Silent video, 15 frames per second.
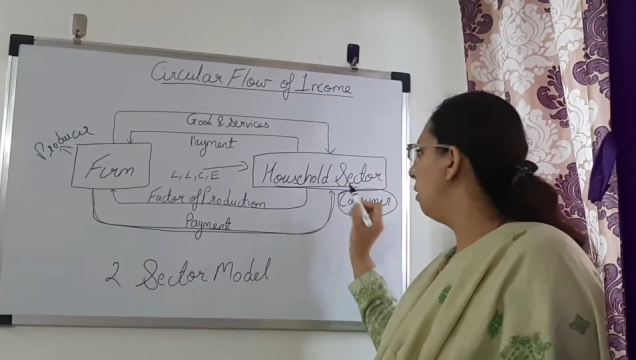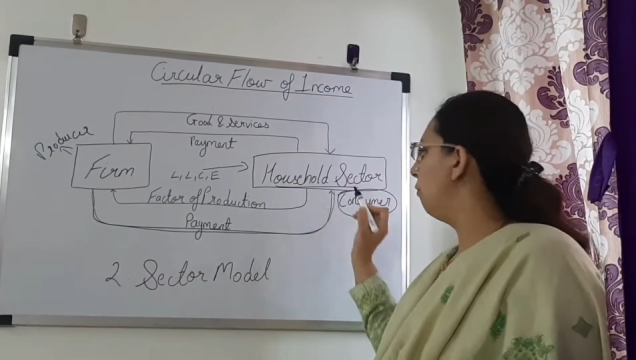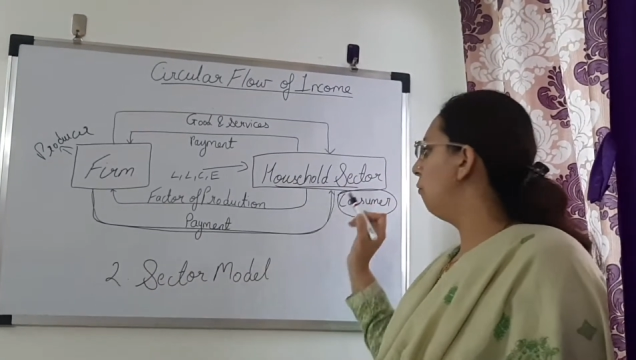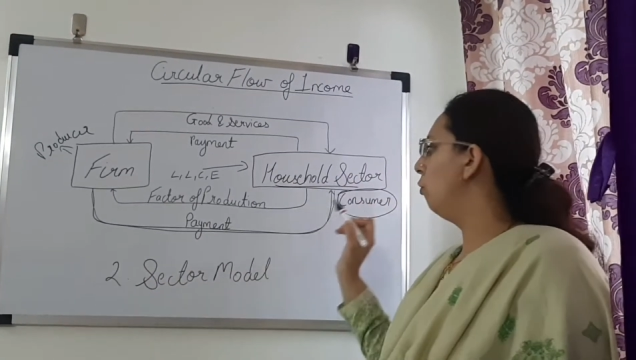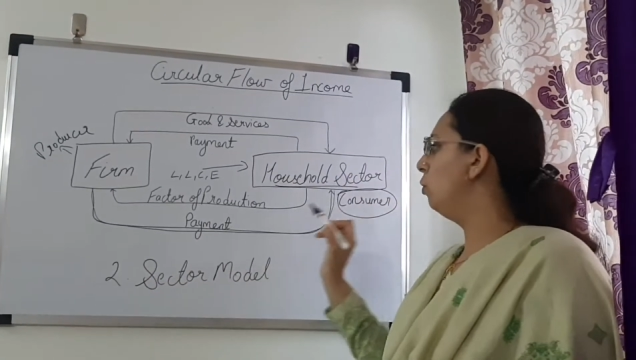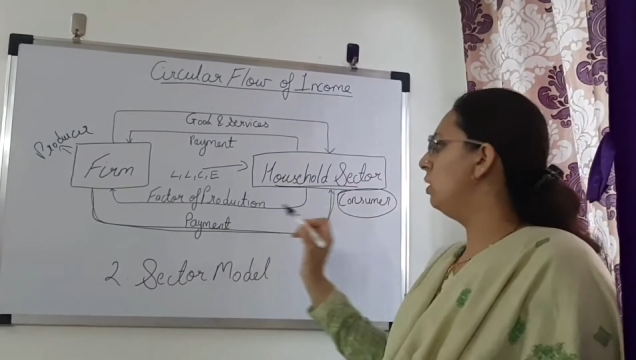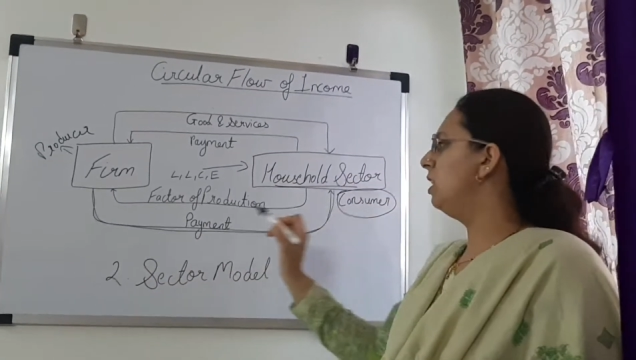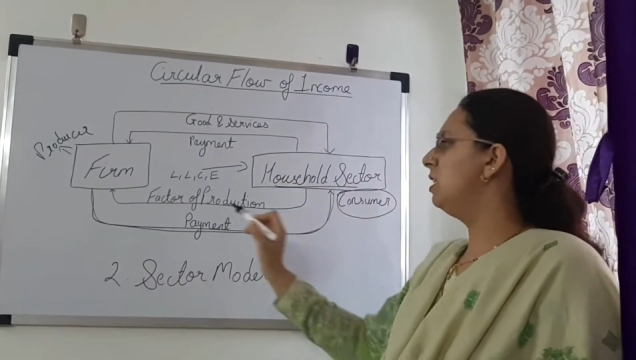
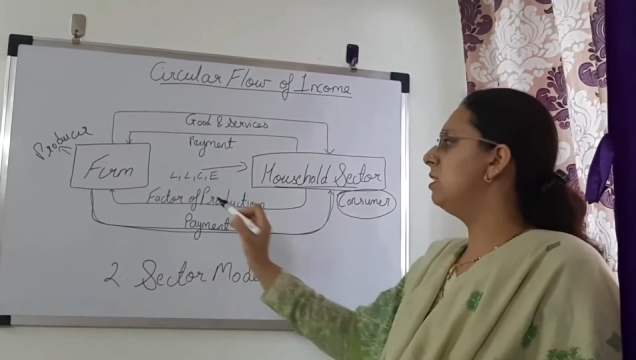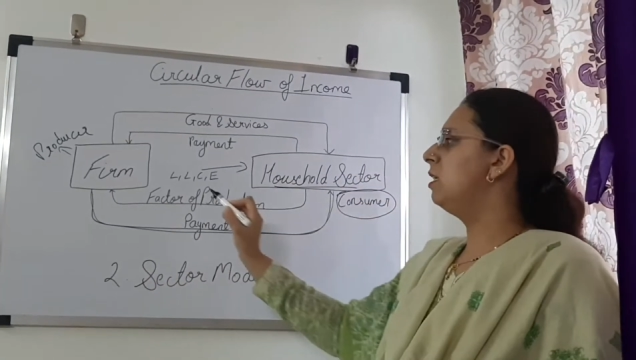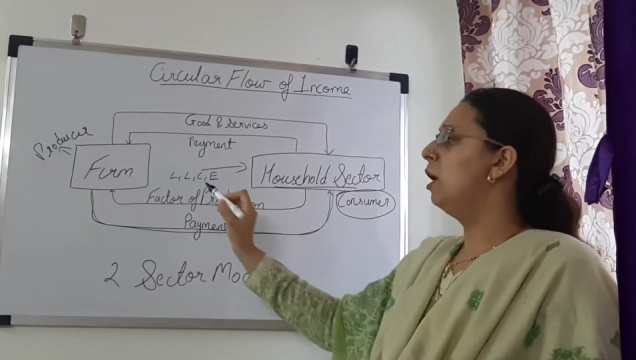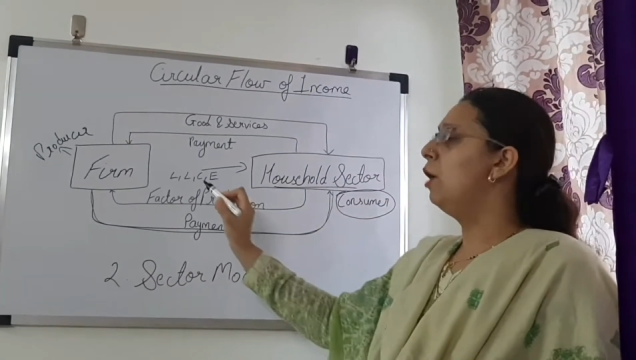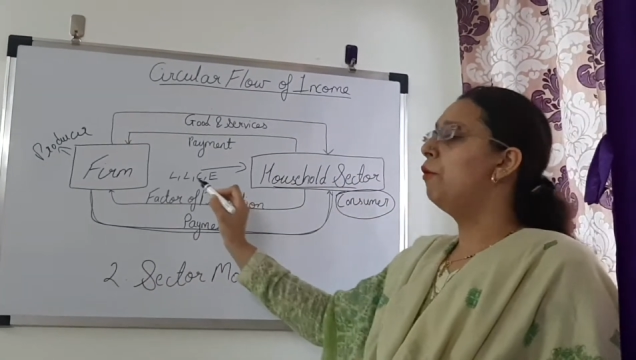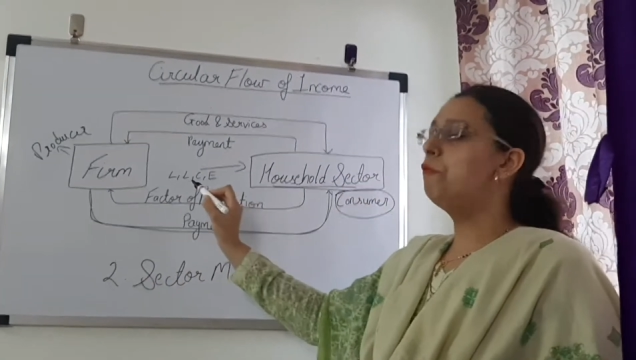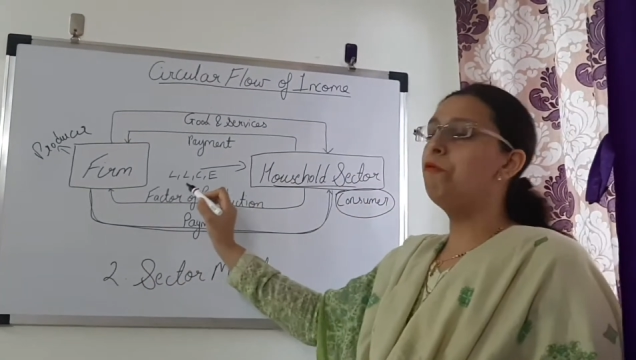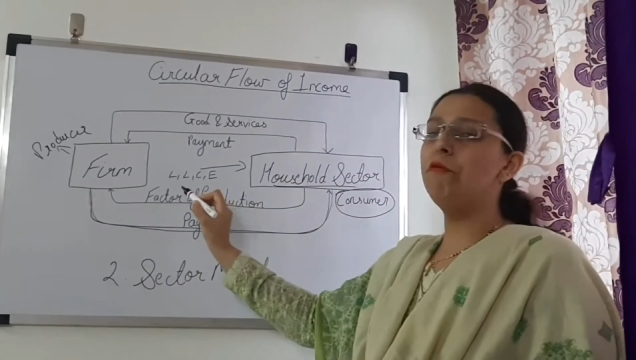for these
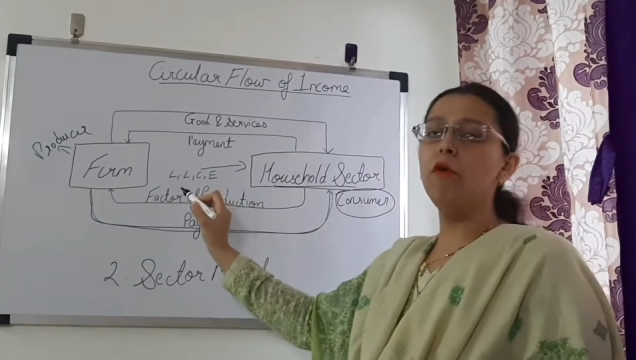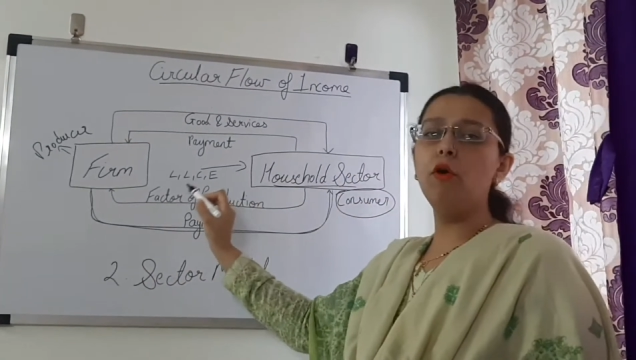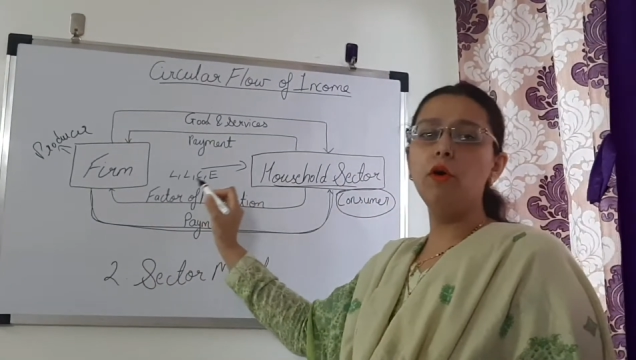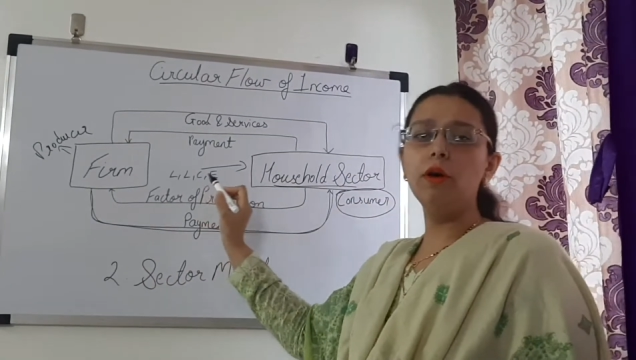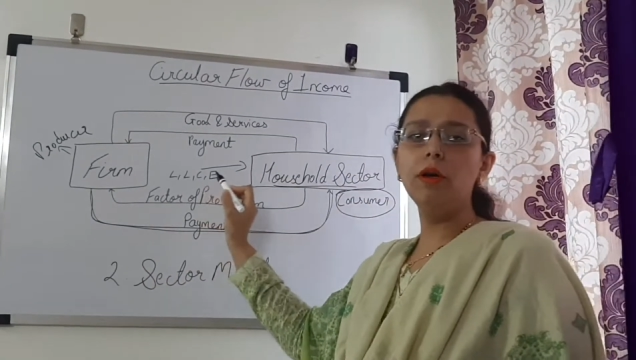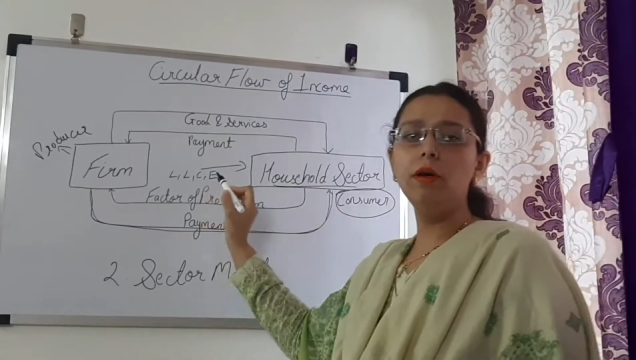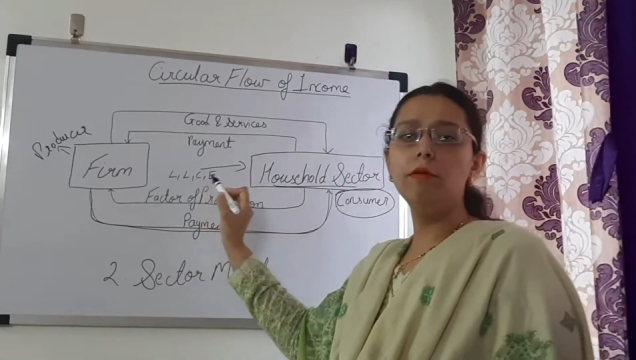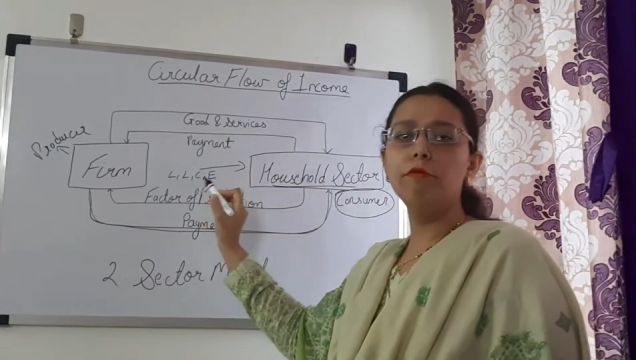
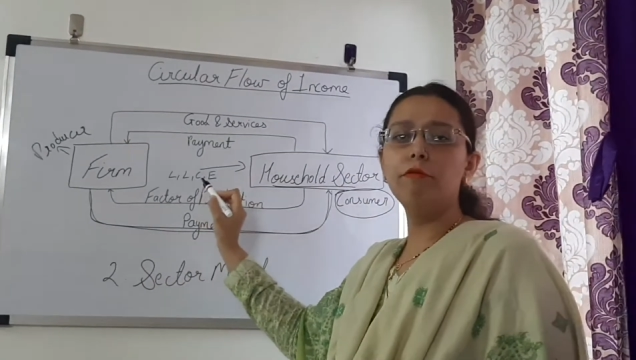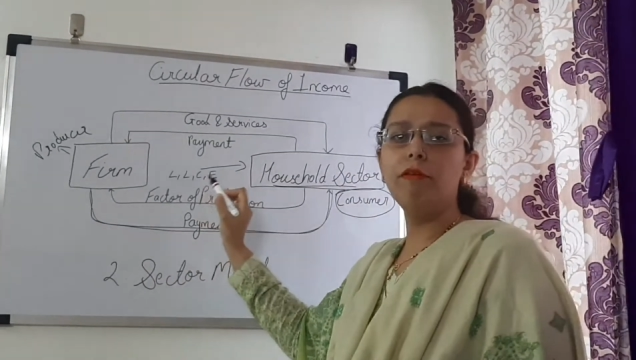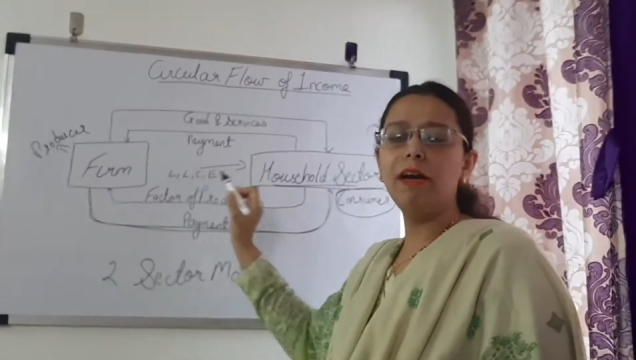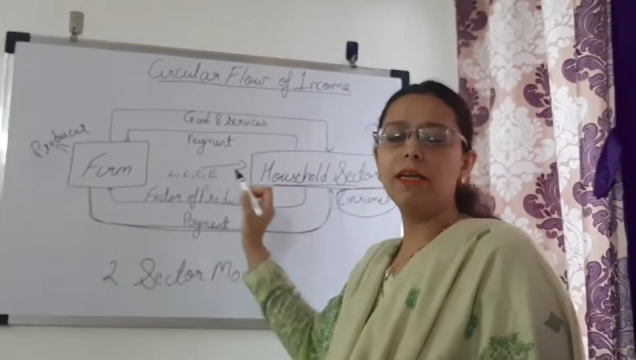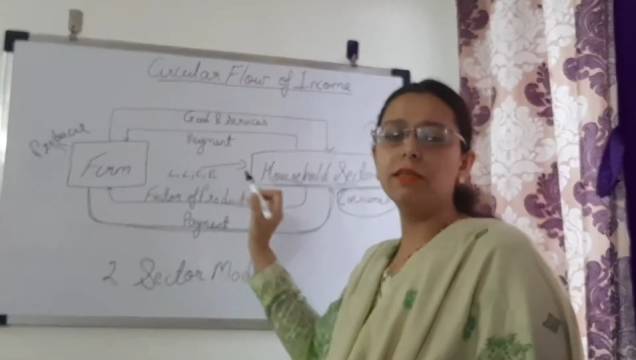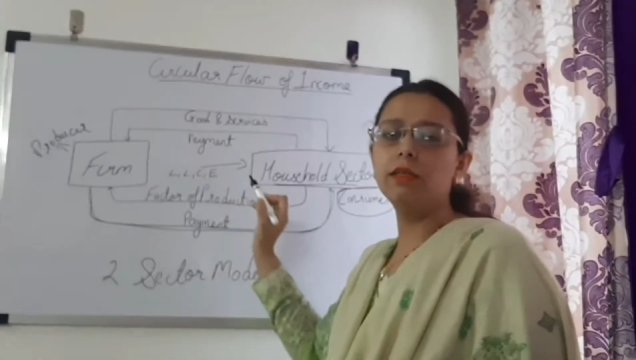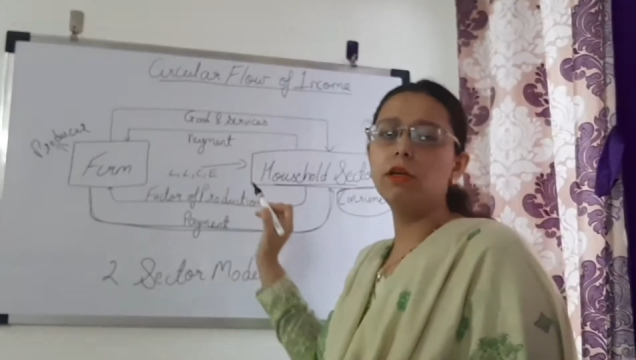four factor